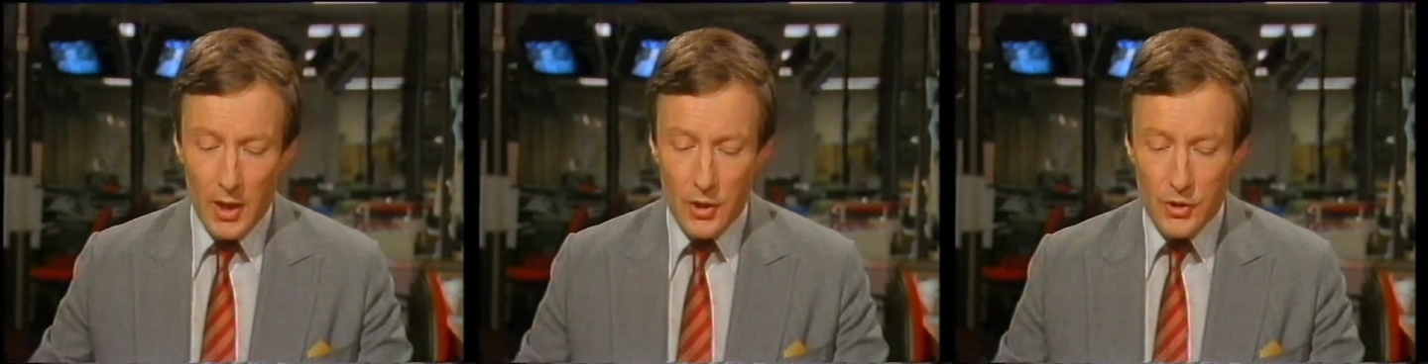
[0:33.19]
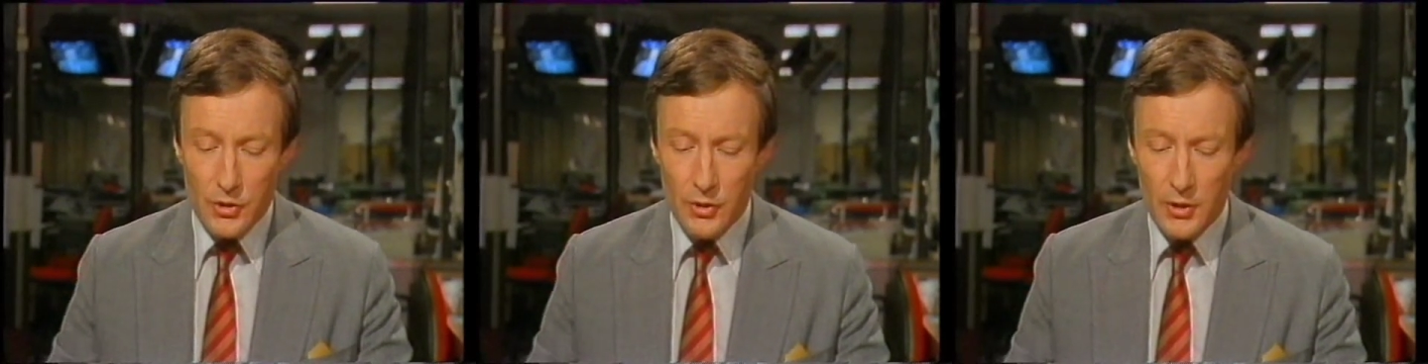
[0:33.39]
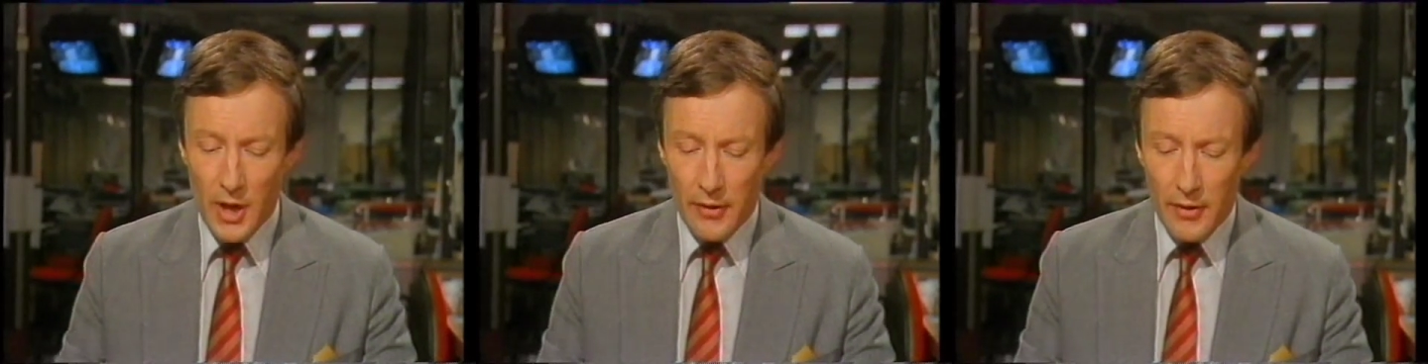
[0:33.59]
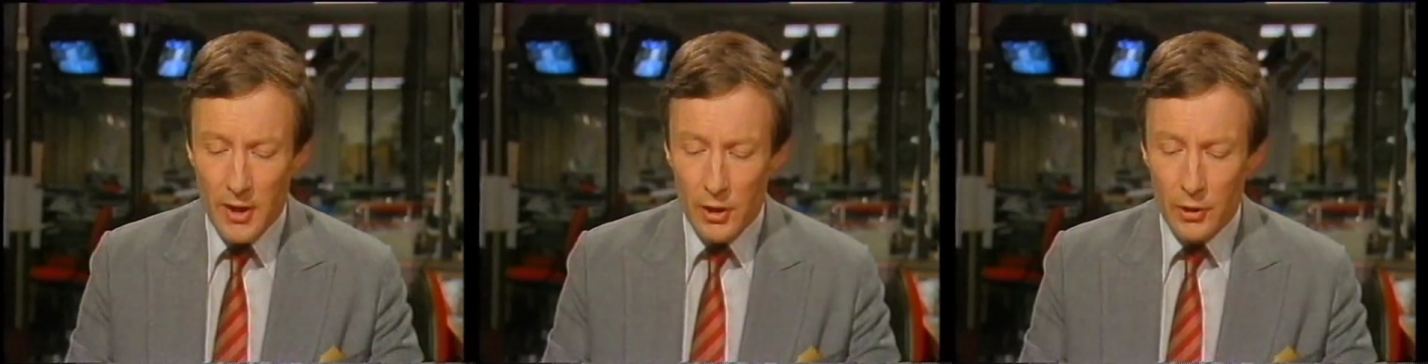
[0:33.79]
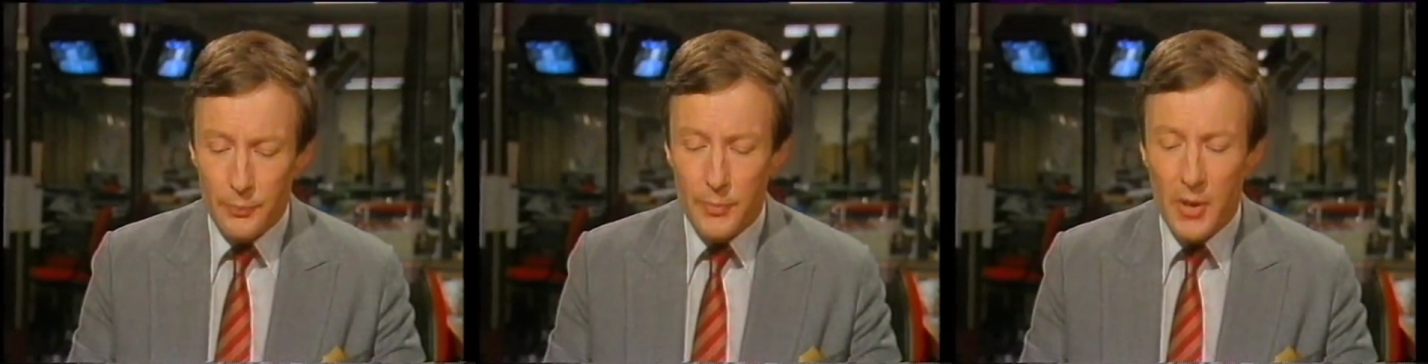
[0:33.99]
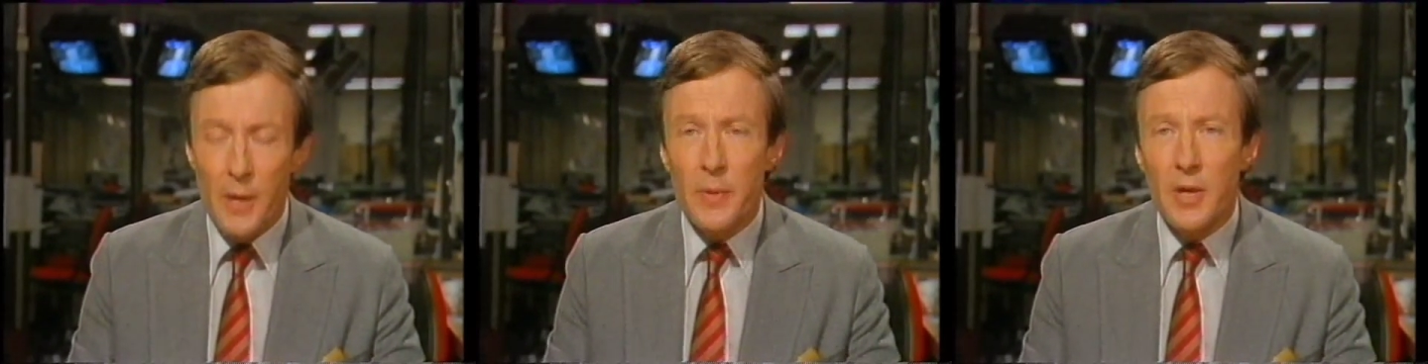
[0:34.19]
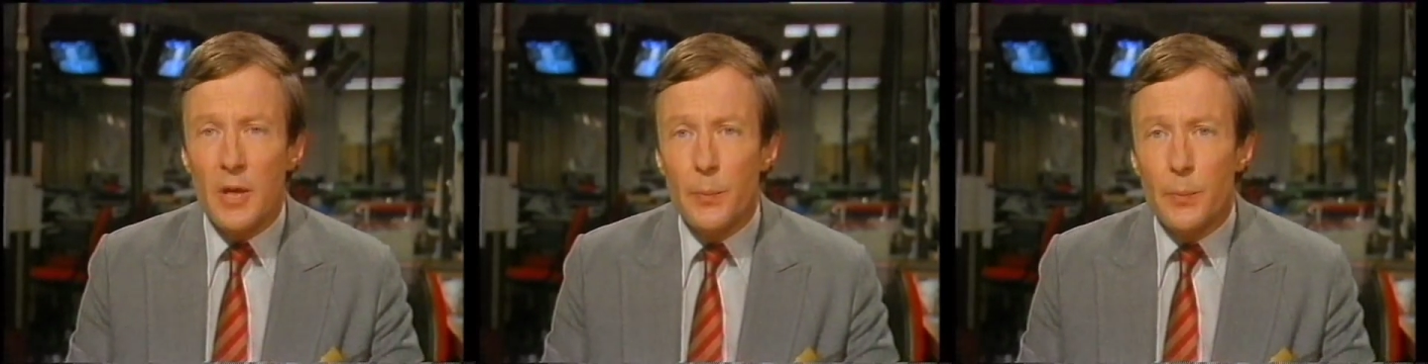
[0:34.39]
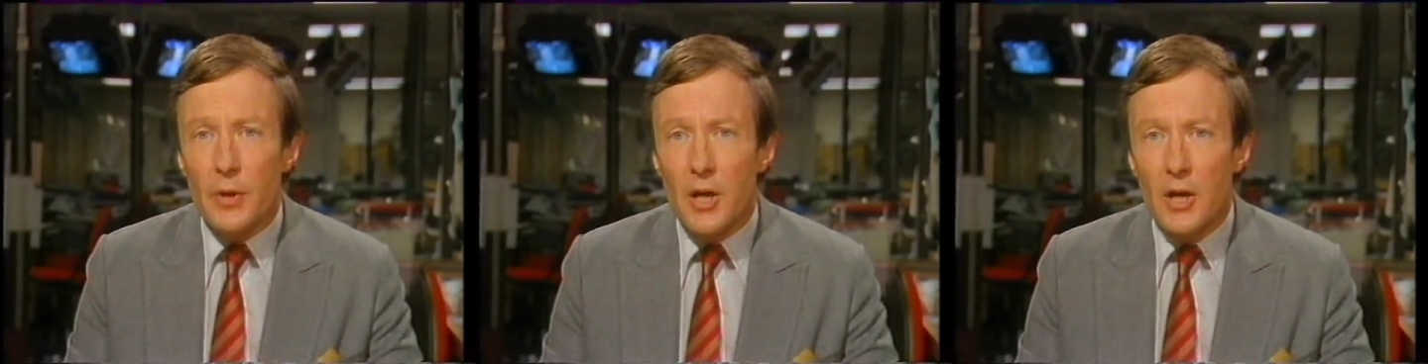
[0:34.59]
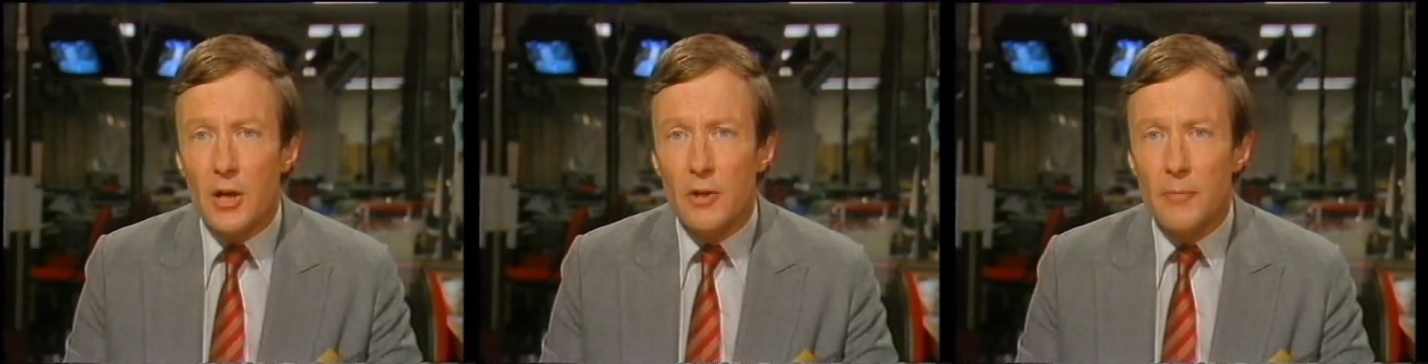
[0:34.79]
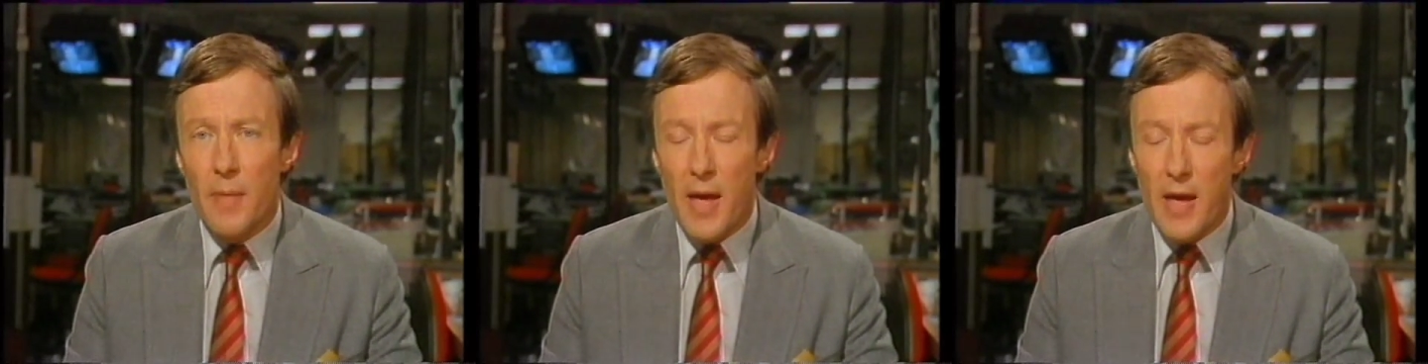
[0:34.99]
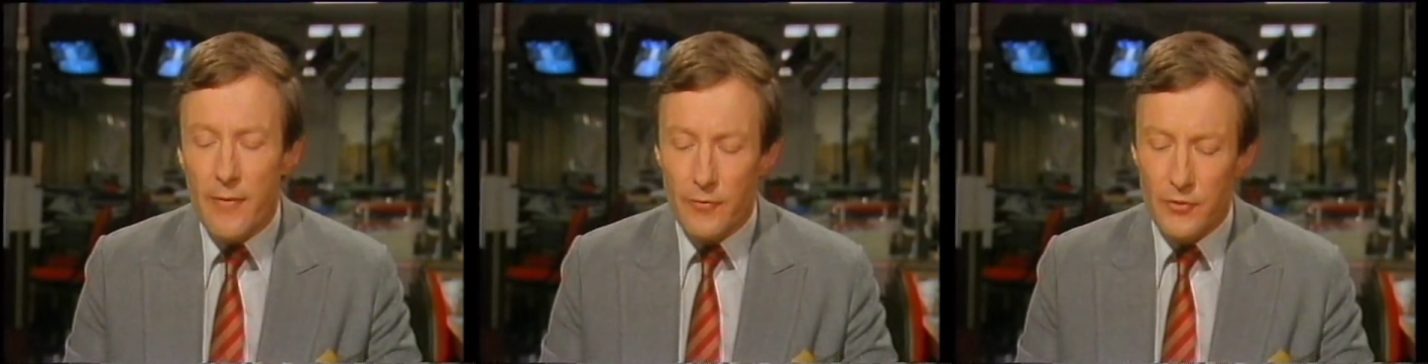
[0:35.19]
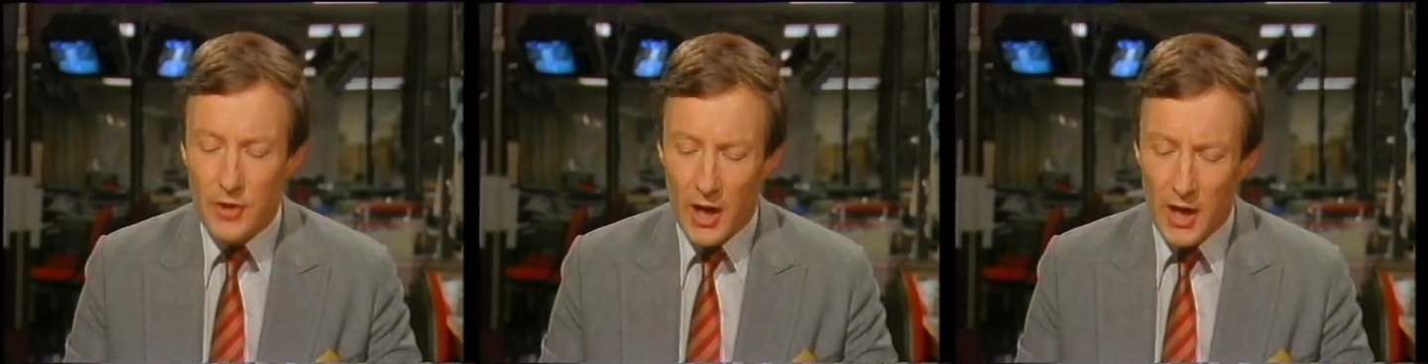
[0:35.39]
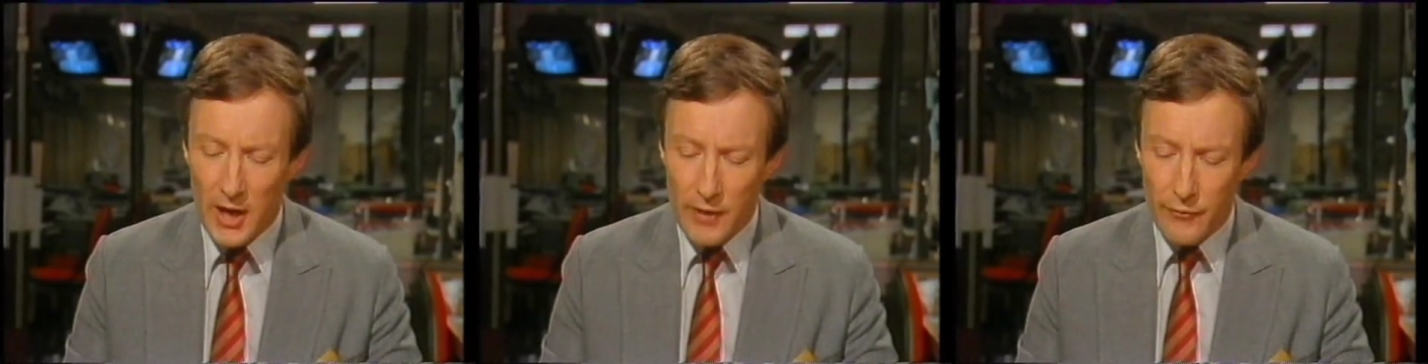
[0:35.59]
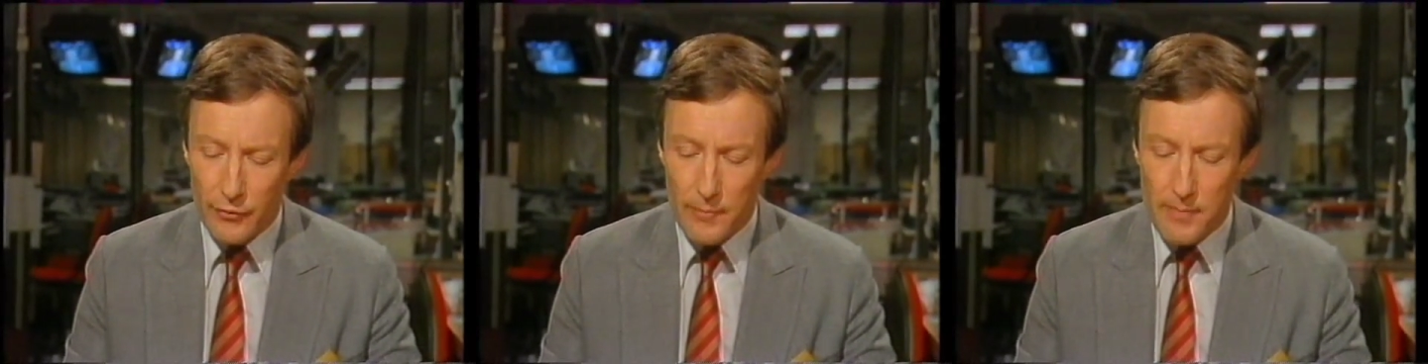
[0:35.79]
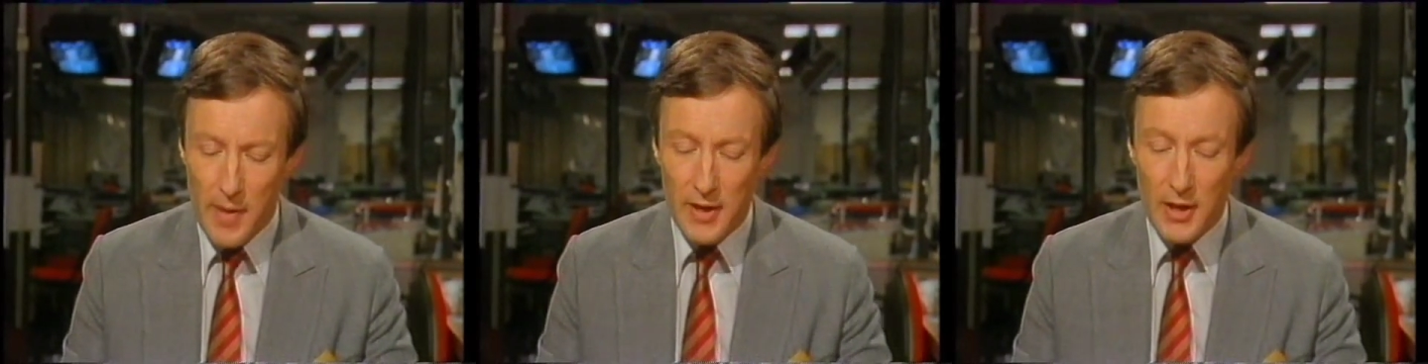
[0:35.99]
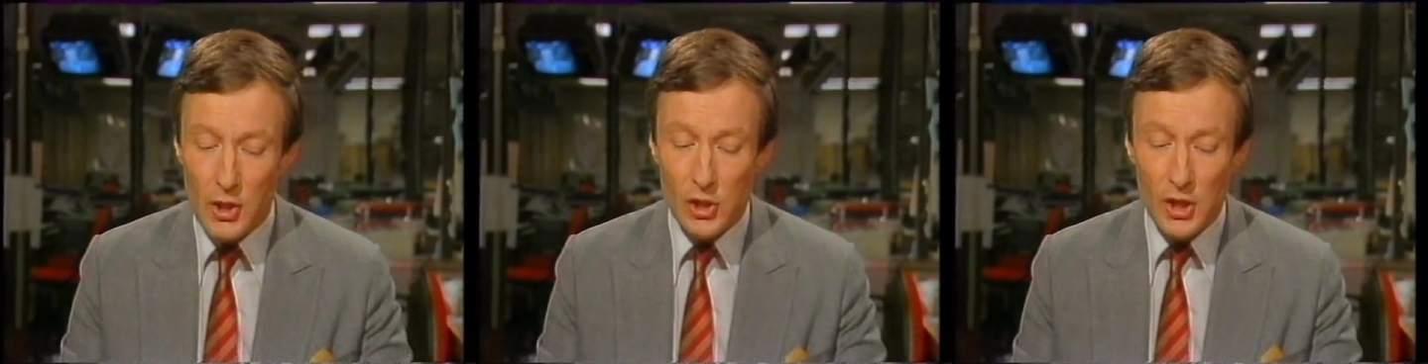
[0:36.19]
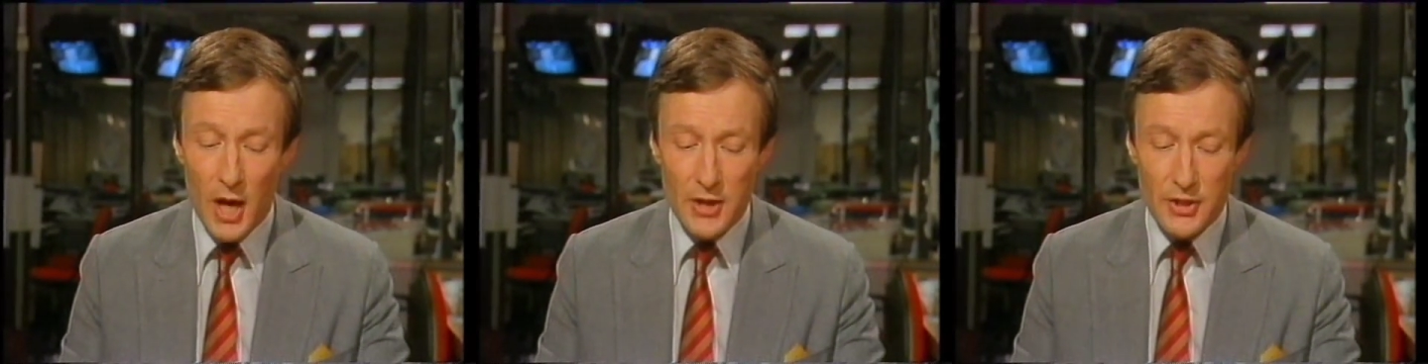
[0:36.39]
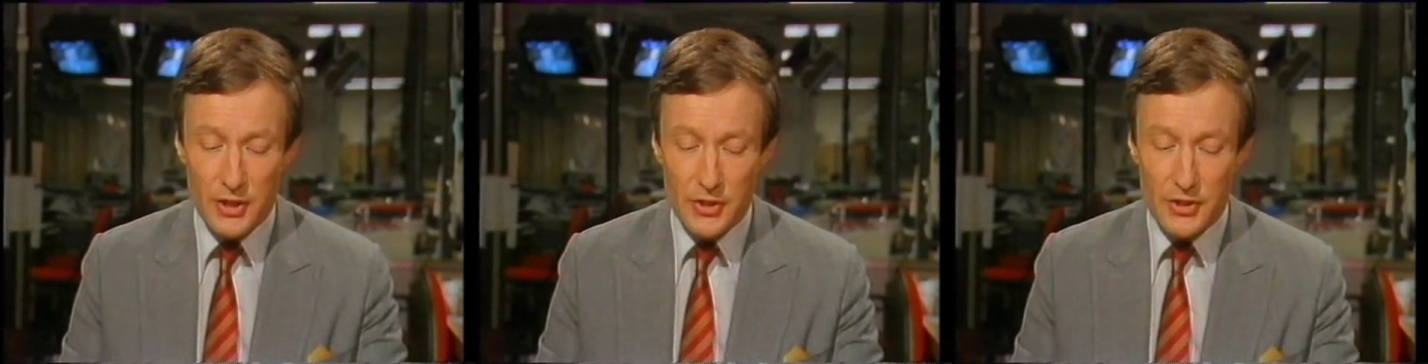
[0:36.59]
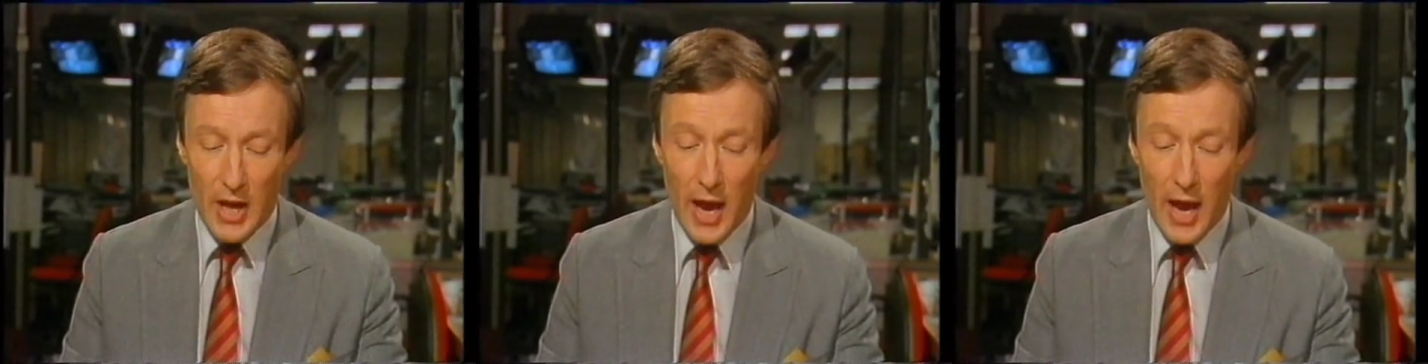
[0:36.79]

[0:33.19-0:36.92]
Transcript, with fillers: A two-year-old Birmingham girl may have died from meningitis